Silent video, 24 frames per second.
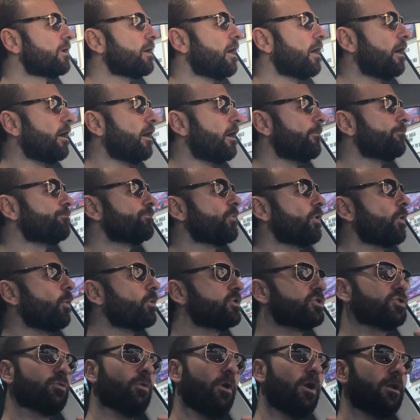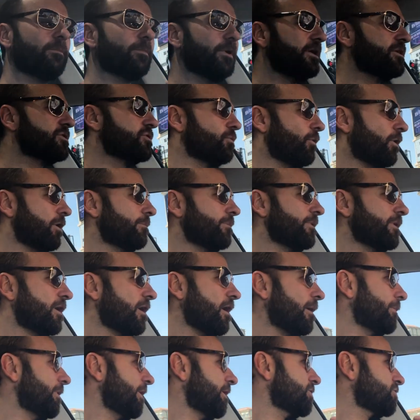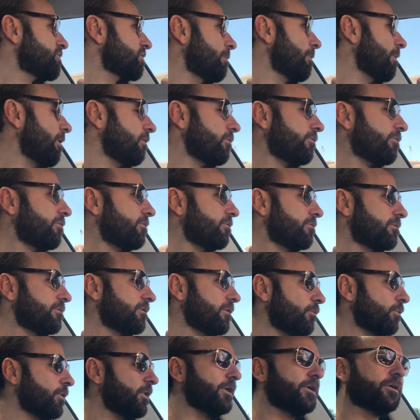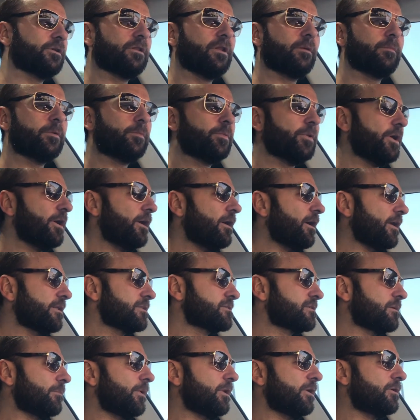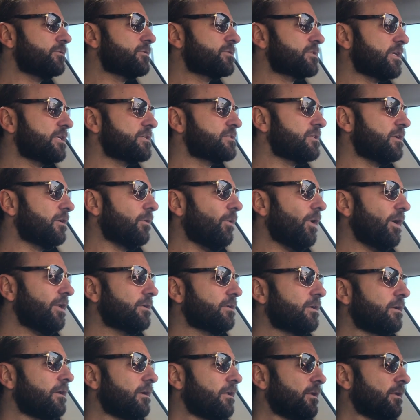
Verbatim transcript: Um, what you want to be is you want to be a combination of both a really good limit player and somebody who says, you know what,